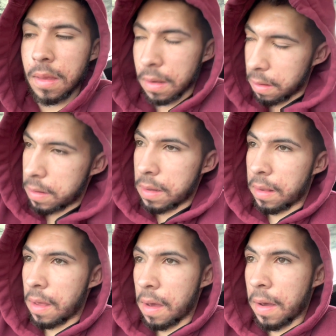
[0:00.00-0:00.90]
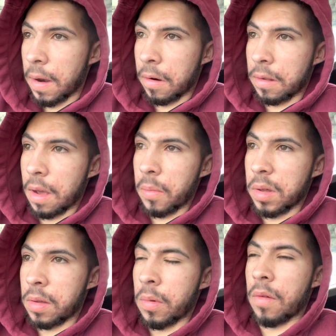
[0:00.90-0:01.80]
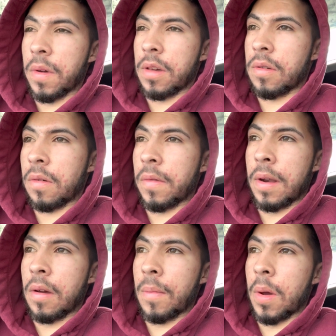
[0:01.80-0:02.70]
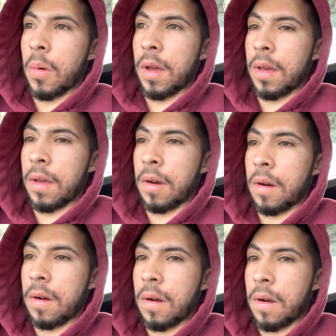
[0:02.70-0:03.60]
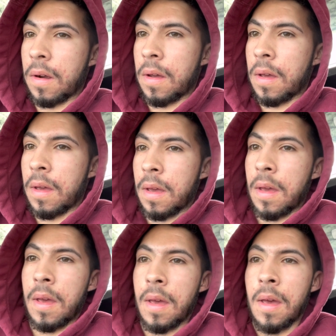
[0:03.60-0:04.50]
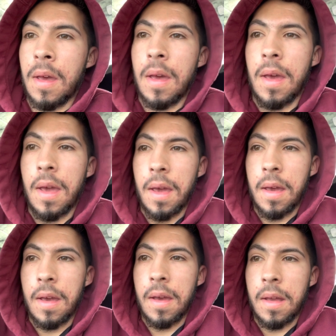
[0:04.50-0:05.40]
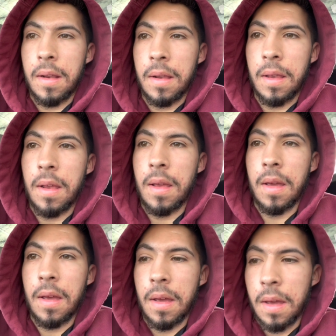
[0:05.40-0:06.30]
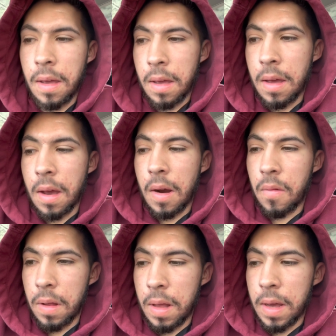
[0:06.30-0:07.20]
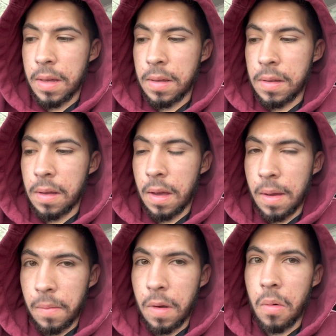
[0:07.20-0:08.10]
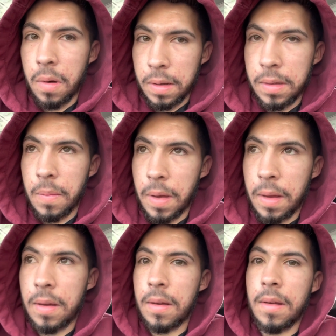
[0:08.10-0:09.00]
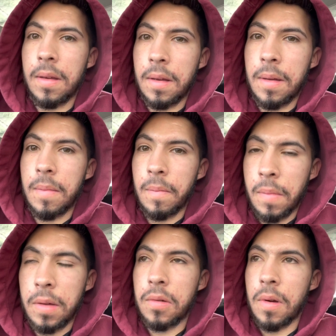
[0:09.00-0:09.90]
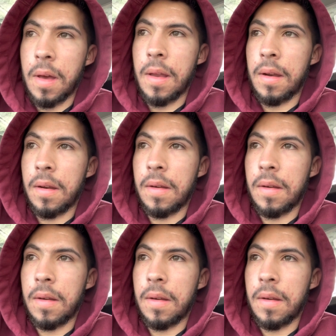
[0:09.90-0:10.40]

Listened to Eric Thomas' motivational video on my way here. And I realized I'm going to make Musclehead